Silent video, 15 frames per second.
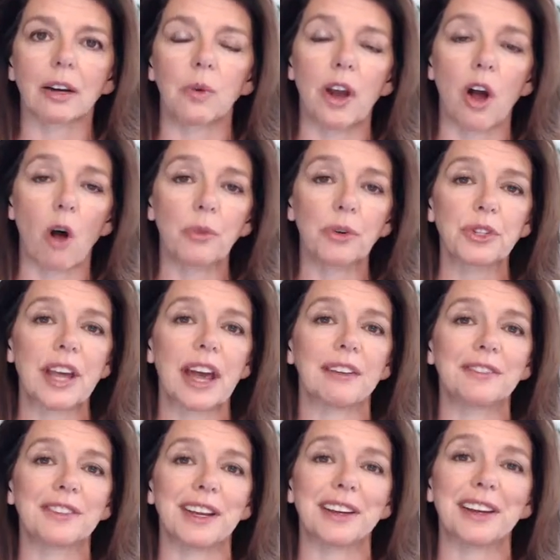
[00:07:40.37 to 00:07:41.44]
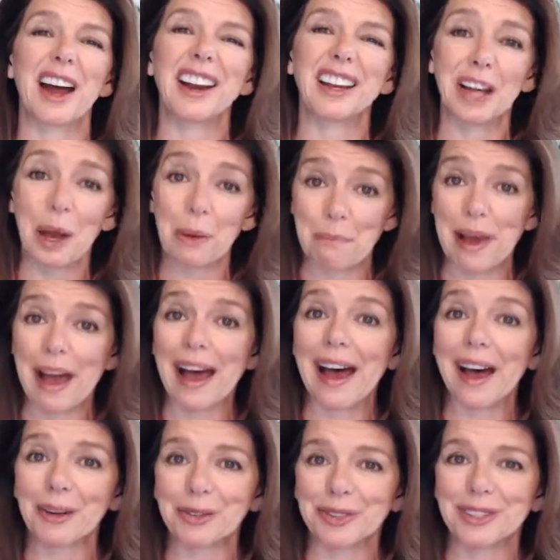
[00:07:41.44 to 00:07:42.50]
We almost have to. It kind of
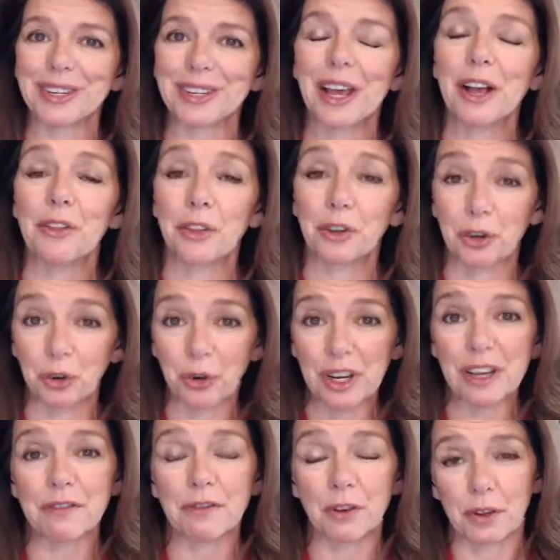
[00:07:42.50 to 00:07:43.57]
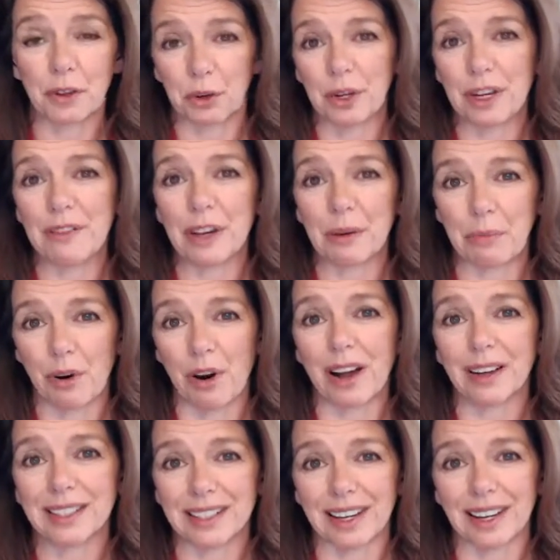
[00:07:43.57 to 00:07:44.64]
compounds the grief or the grieving
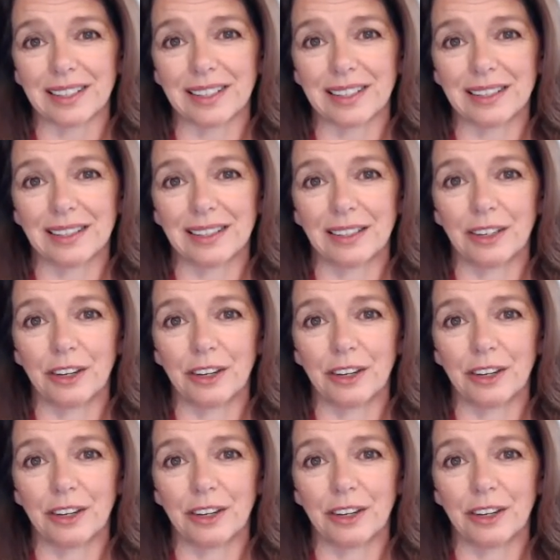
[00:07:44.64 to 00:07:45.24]
process.